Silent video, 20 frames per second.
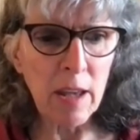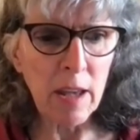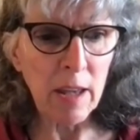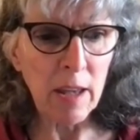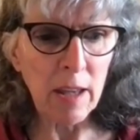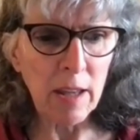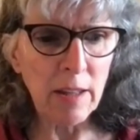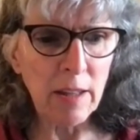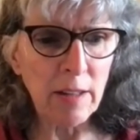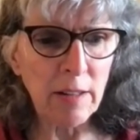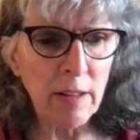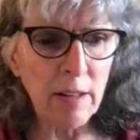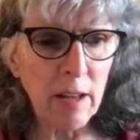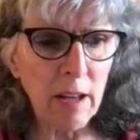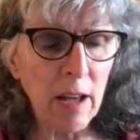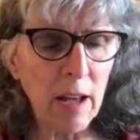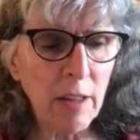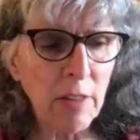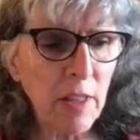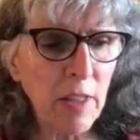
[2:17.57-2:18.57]
And
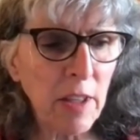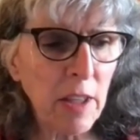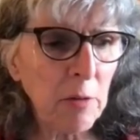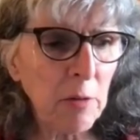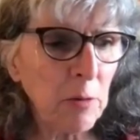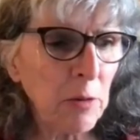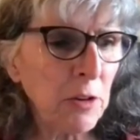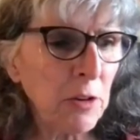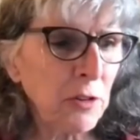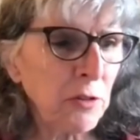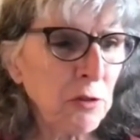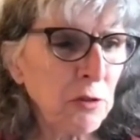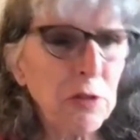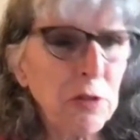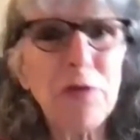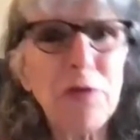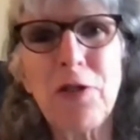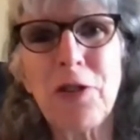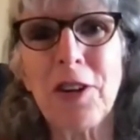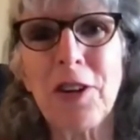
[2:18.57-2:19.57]
I think it was
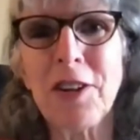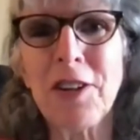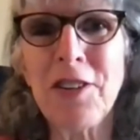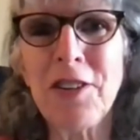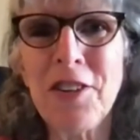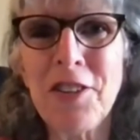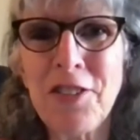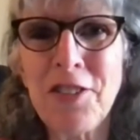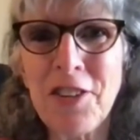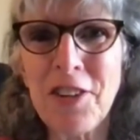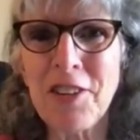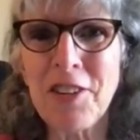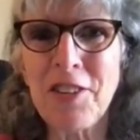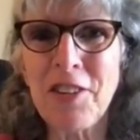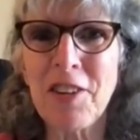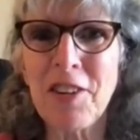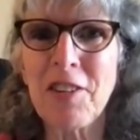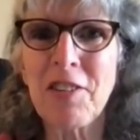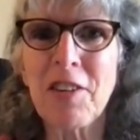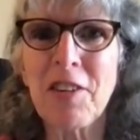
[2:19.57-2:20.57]
fruitful in the
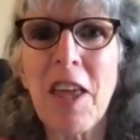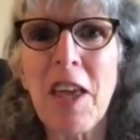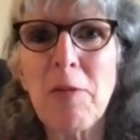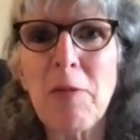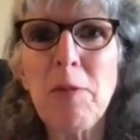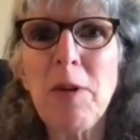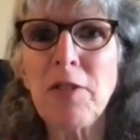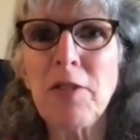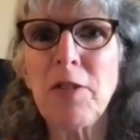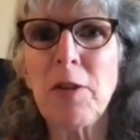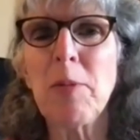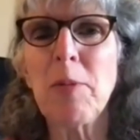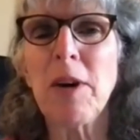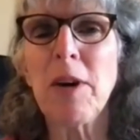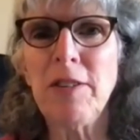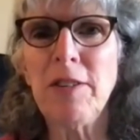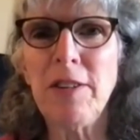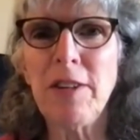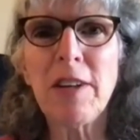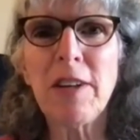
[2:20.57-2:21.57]
sense that it gave me some
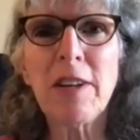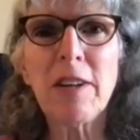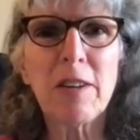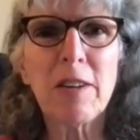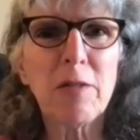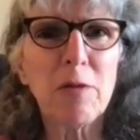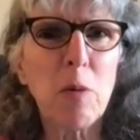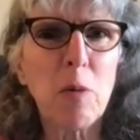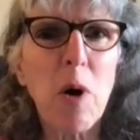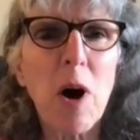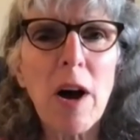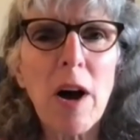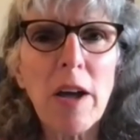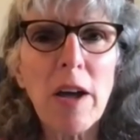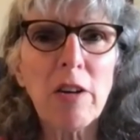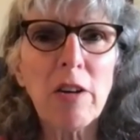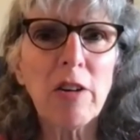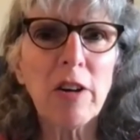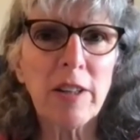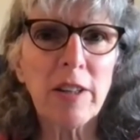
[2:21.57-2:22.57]
idea of
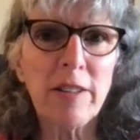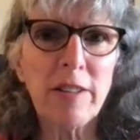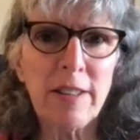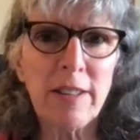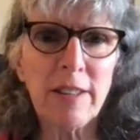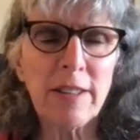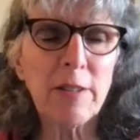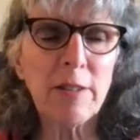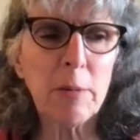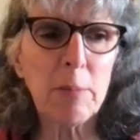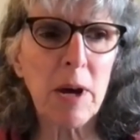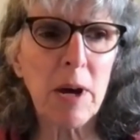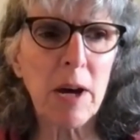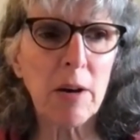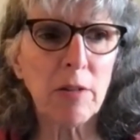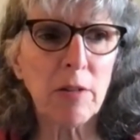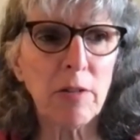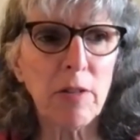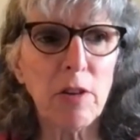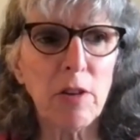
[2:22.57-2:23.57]
why our ideas
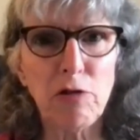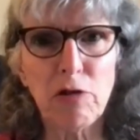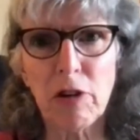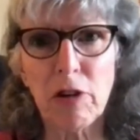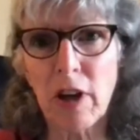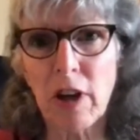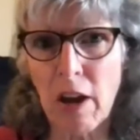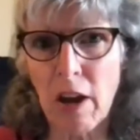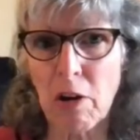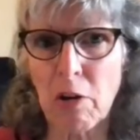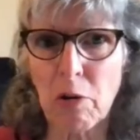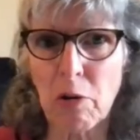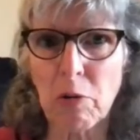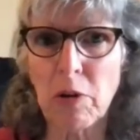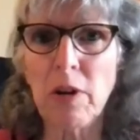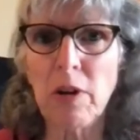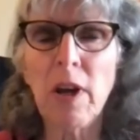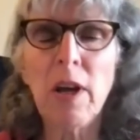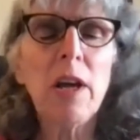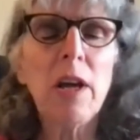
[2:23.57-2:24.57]
about the drug
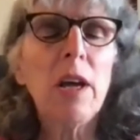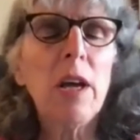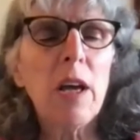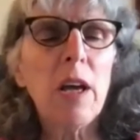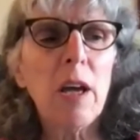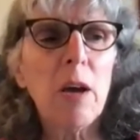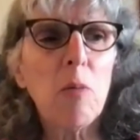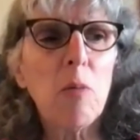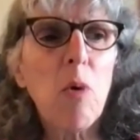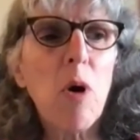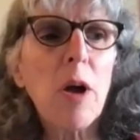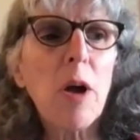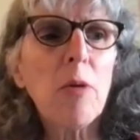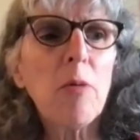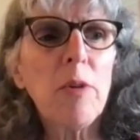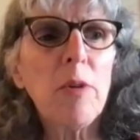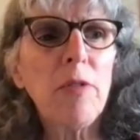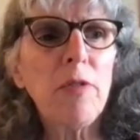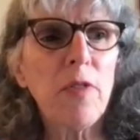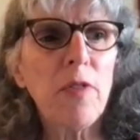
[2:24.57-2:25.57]
heroin and why
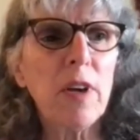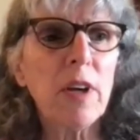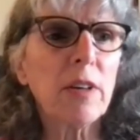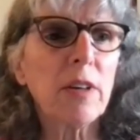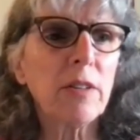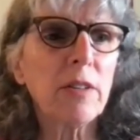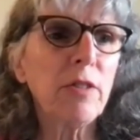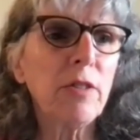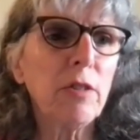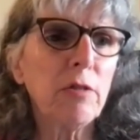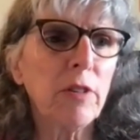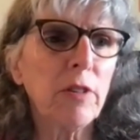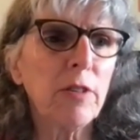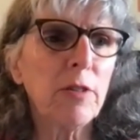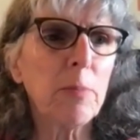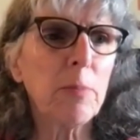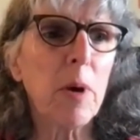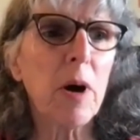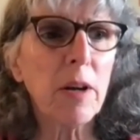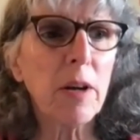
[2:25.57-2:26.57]
we fail to
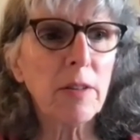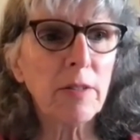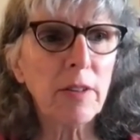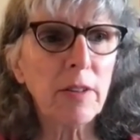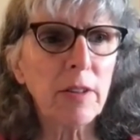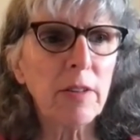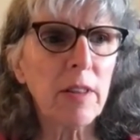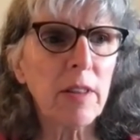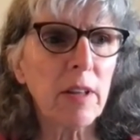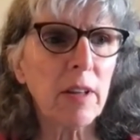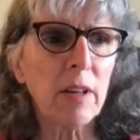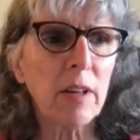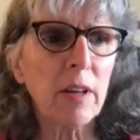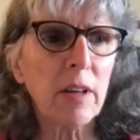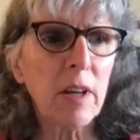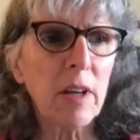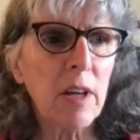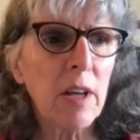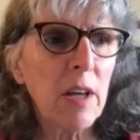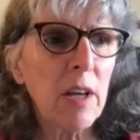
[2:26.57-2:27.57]
respond to
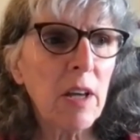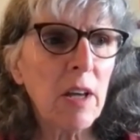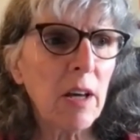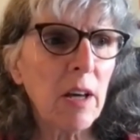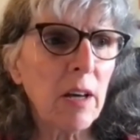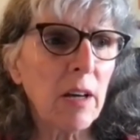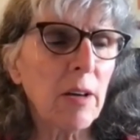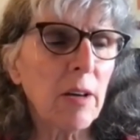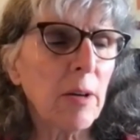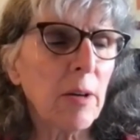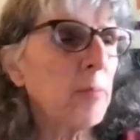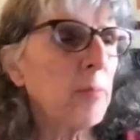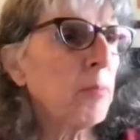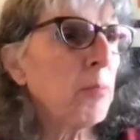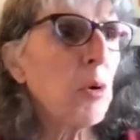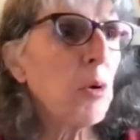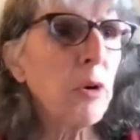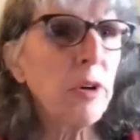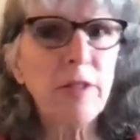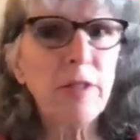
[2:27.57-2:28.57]
the
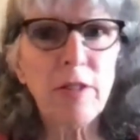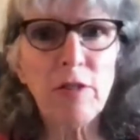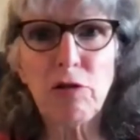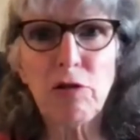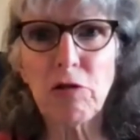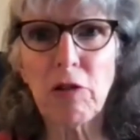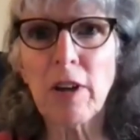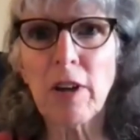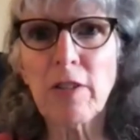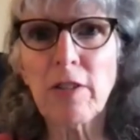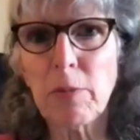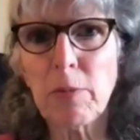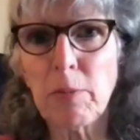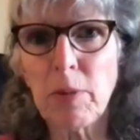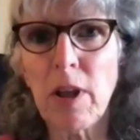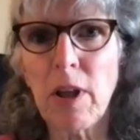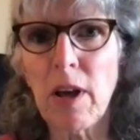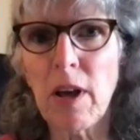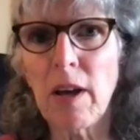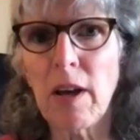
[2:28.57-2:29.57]
poison drug
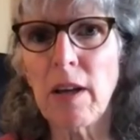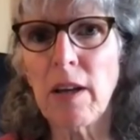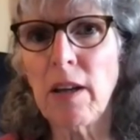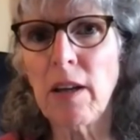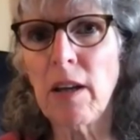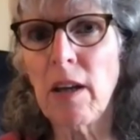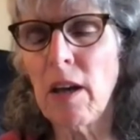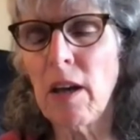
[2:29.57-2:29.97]
supply